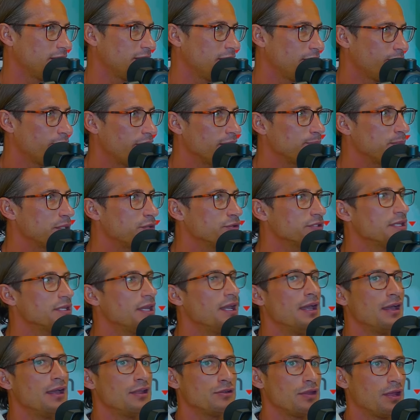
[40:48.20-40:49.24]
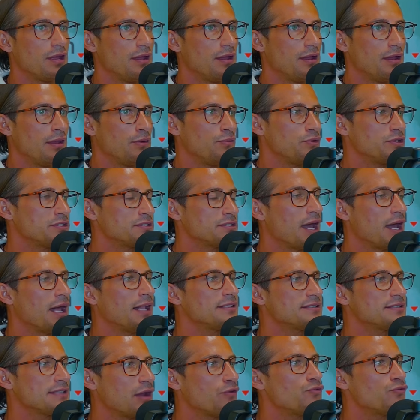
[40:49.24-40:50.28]
right? Because
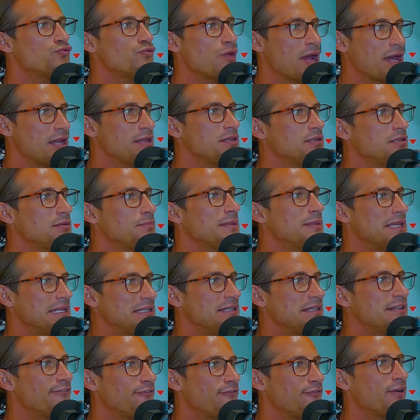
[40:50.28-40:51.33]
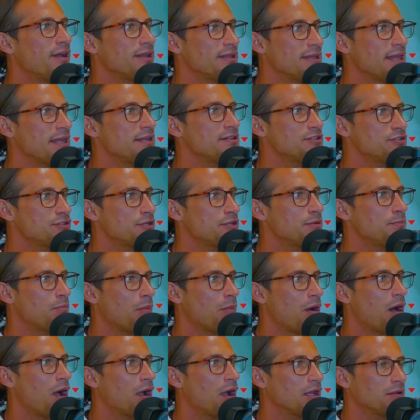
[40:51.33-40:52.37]
results are random in the financial
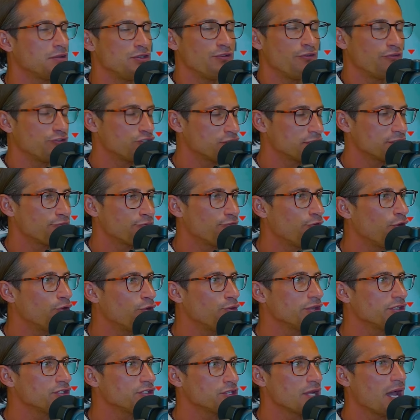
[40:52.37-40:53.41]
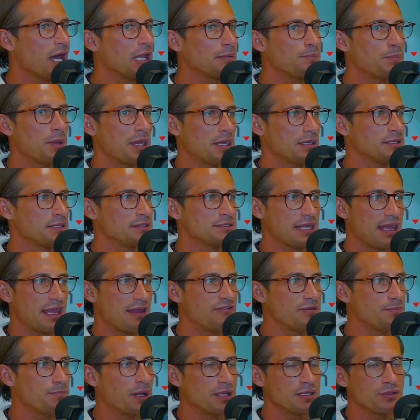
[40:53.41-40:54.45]
market. You're just following chart patterns. Mm-hmm.
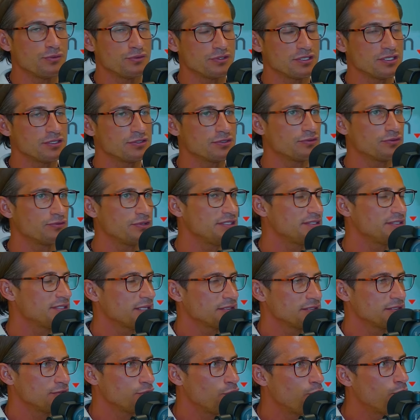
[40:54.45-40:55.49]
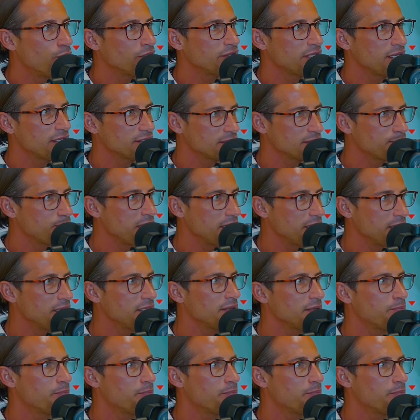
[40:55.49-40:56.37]
Everybody who disagrees doesn't know what they are speaking